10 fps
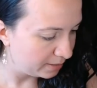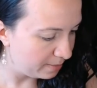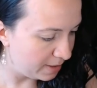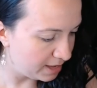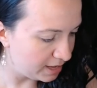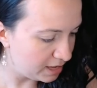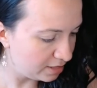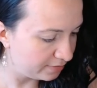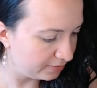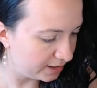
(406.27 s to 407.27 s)
Make each
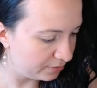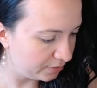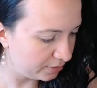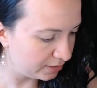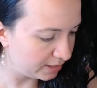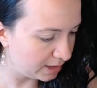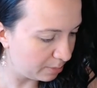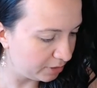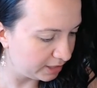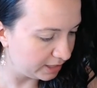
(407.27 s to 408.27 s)
flavor
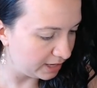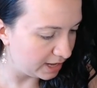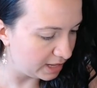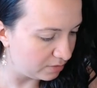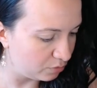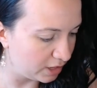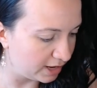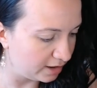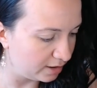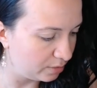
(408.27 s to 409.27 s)
separately and then voila,
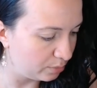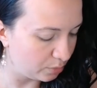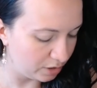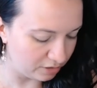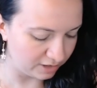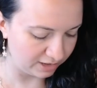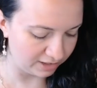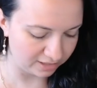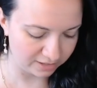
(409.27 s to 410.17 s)
what you taste.